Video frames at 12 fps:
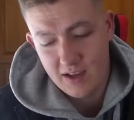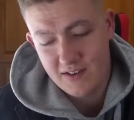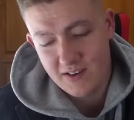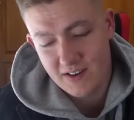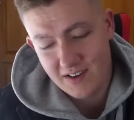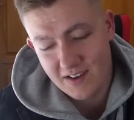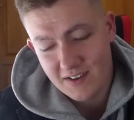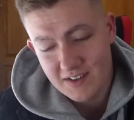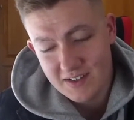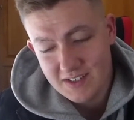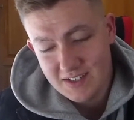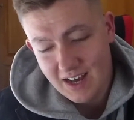
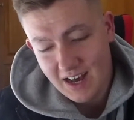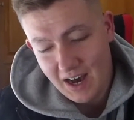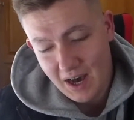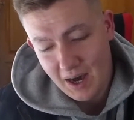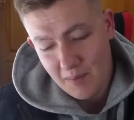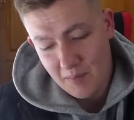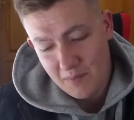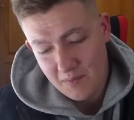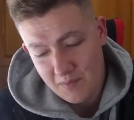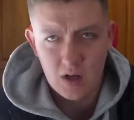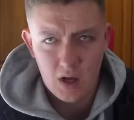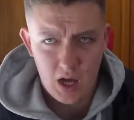is, um,
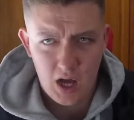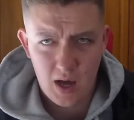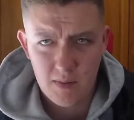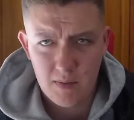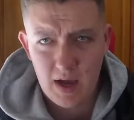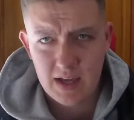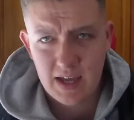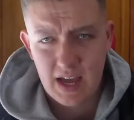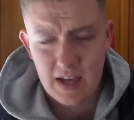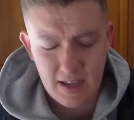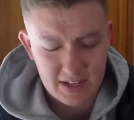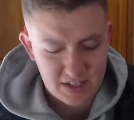um,
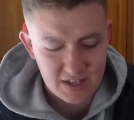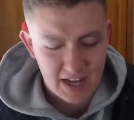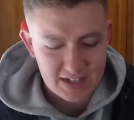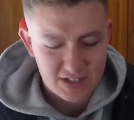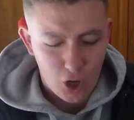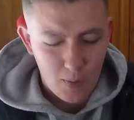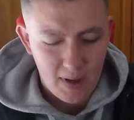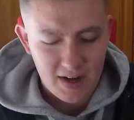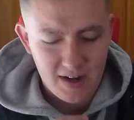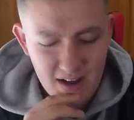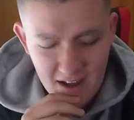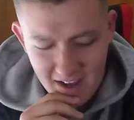yeah, next next
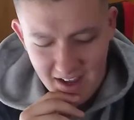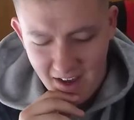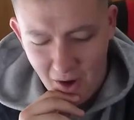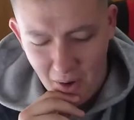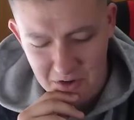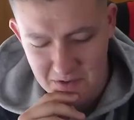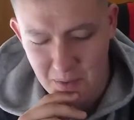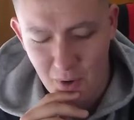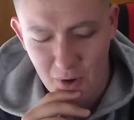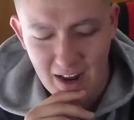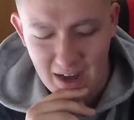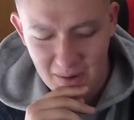comment. I want to
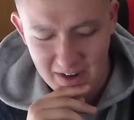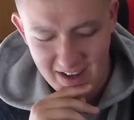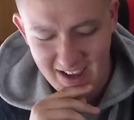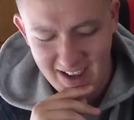point out.